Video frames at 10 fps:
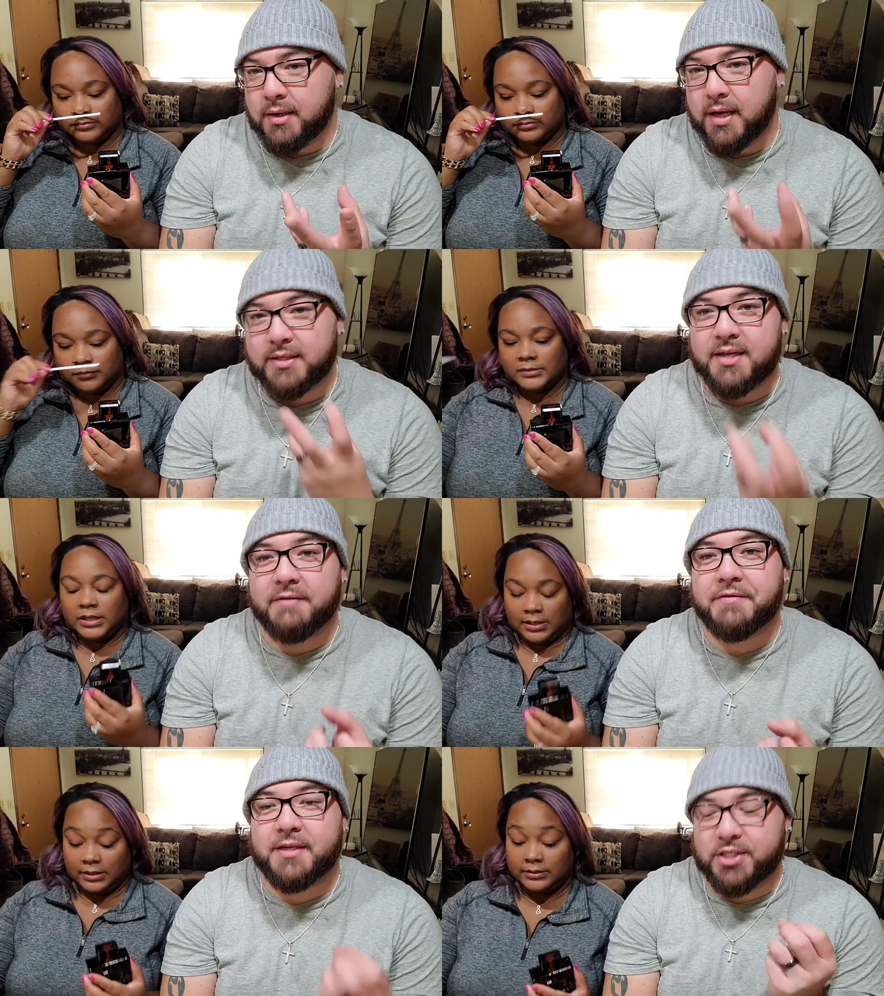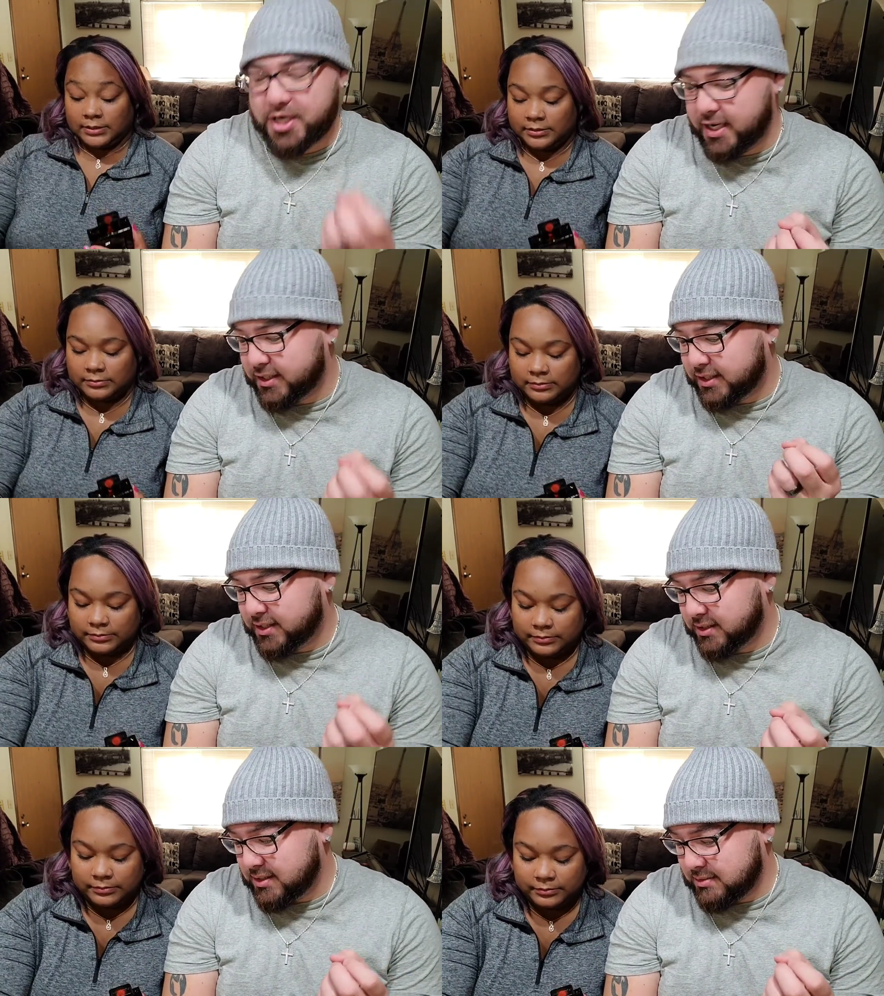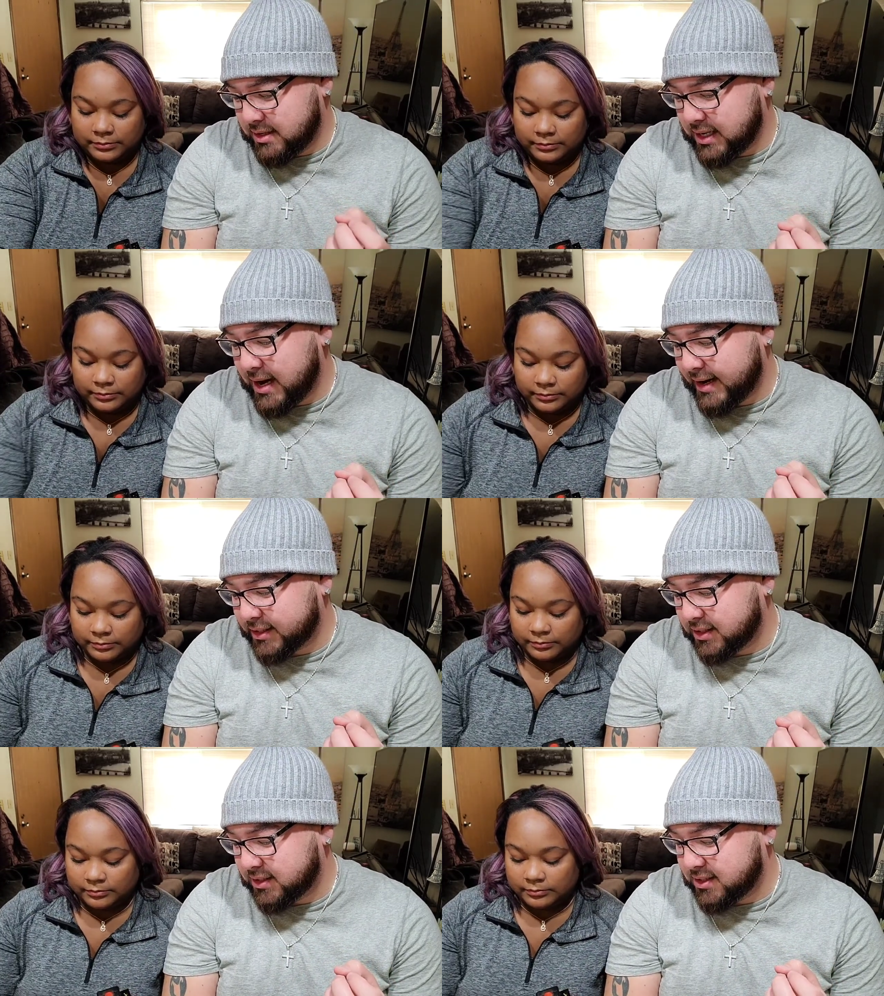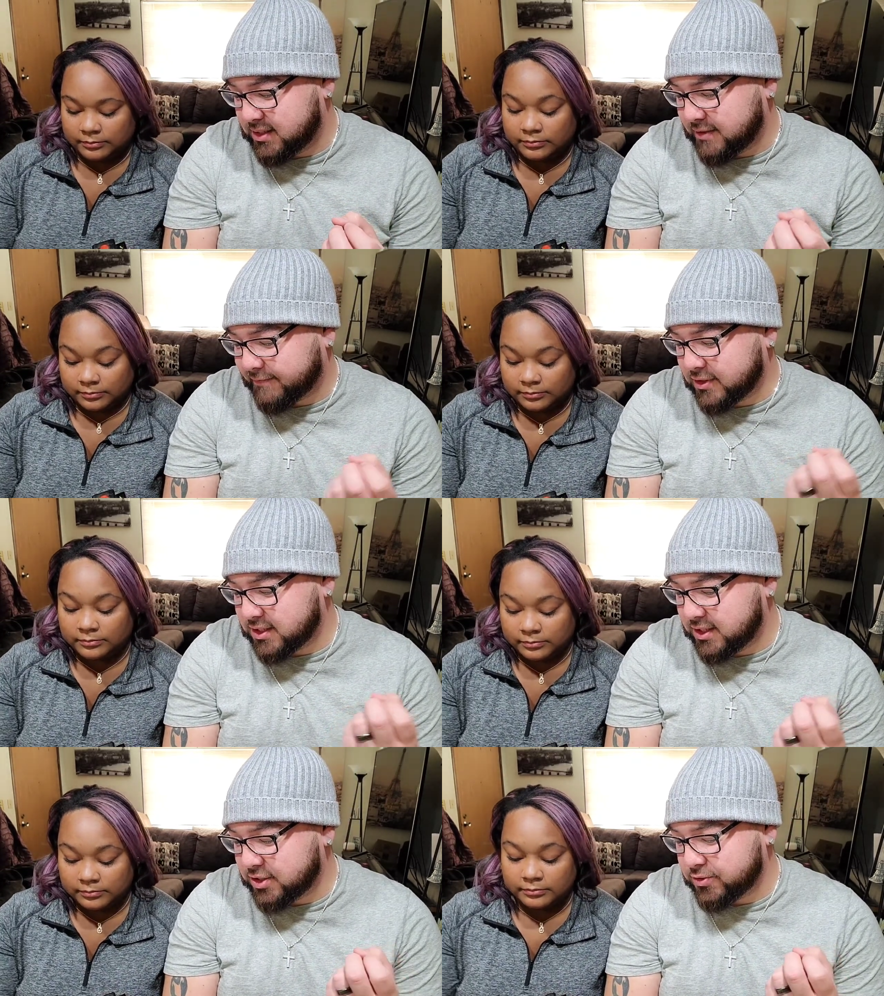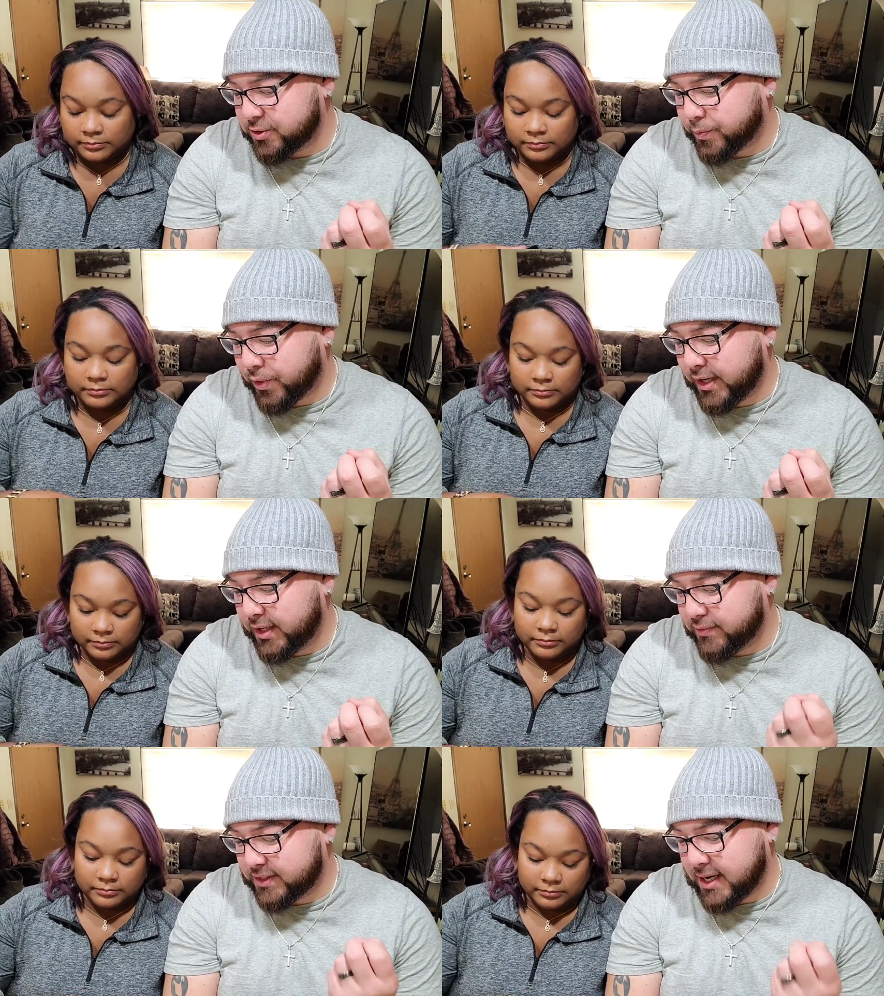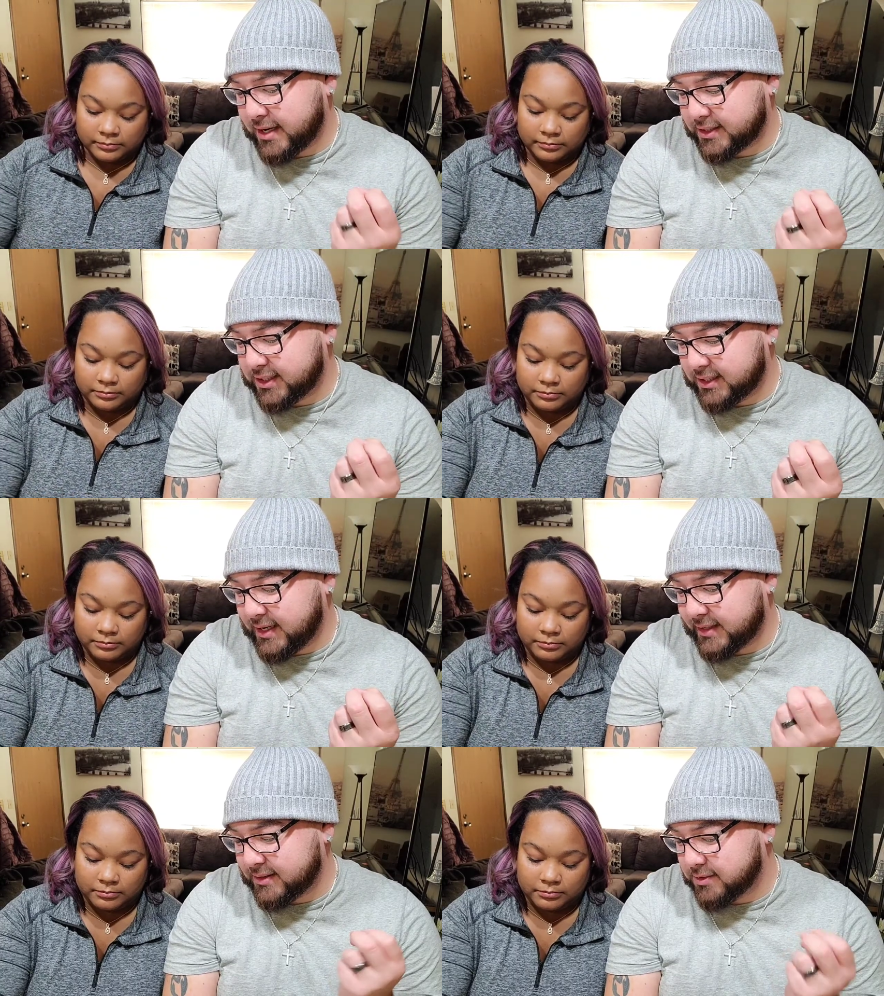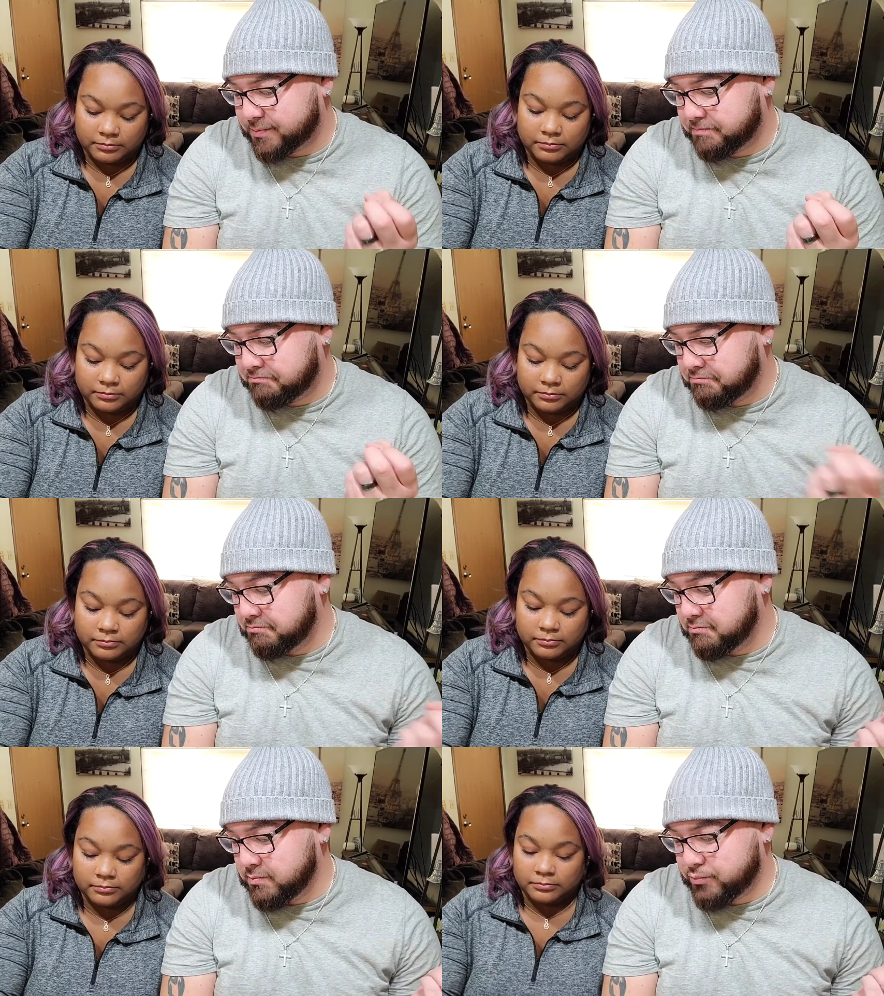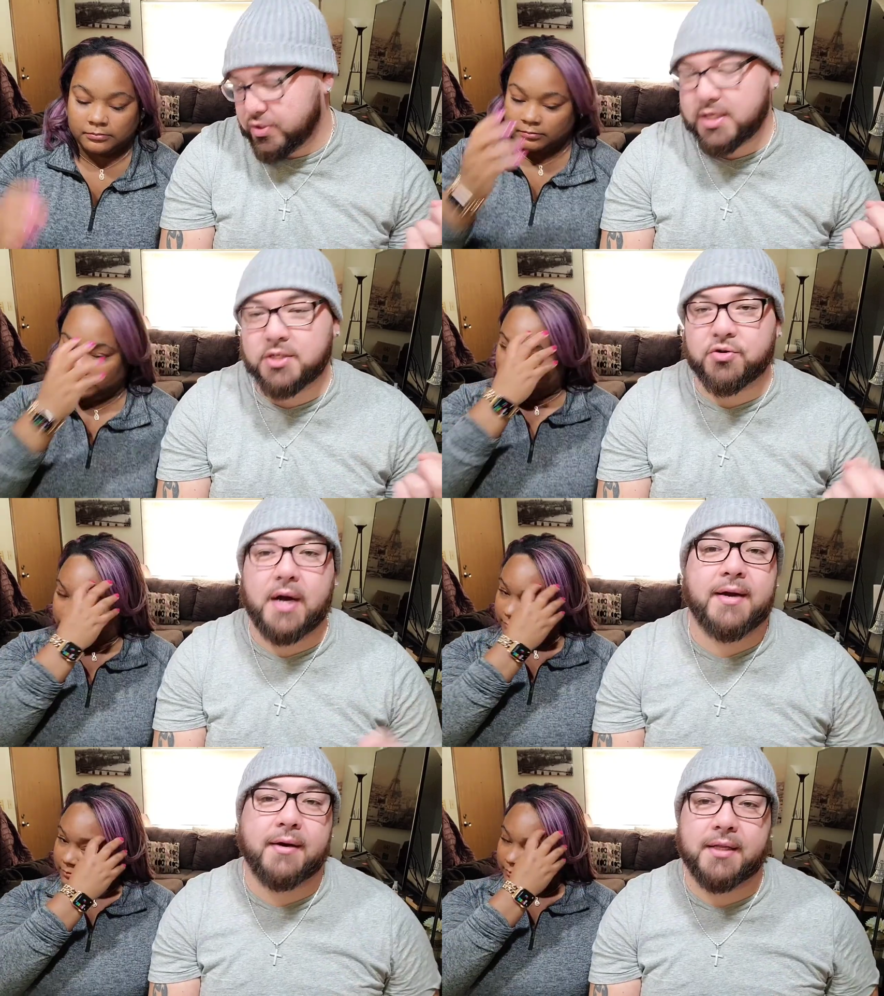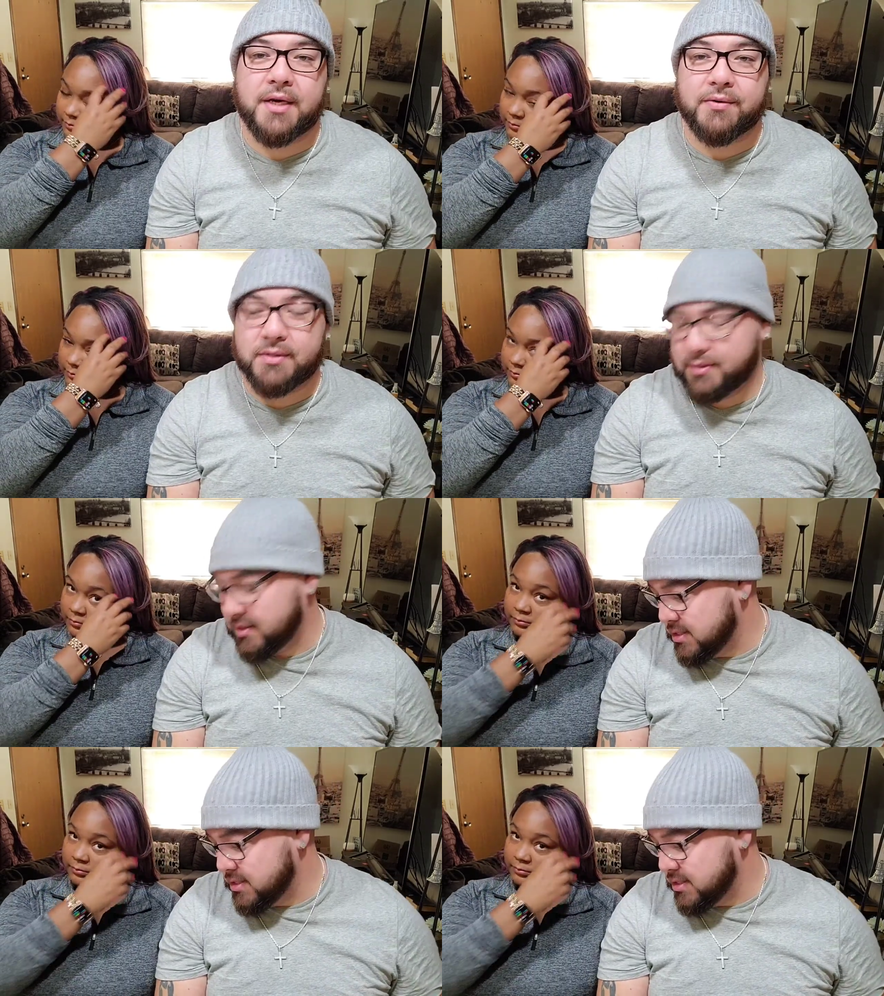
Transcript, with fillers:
Speaker 1: it's definitely changed a lot actually since the first initial spray, which I actually liked. Those pretty good dry down on that one.